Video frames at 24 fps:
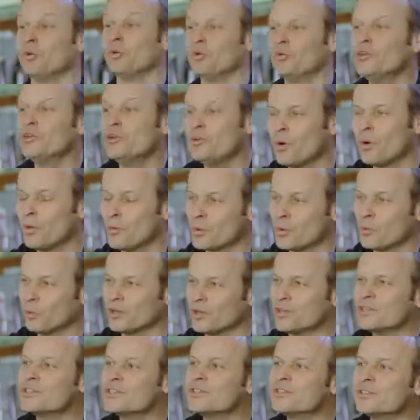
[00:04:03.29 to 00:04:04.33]
all knew what we
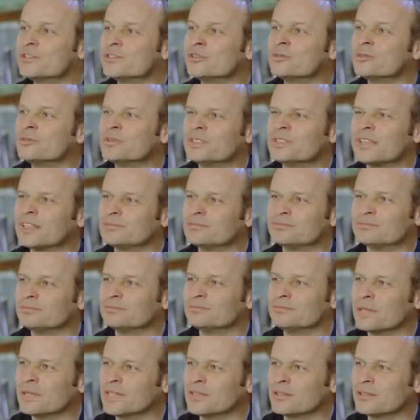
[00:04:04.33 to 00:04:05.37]
wanted to do, but that
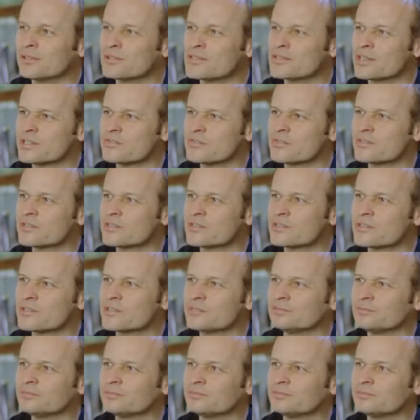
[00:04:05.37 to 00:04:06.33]
made no sense for us.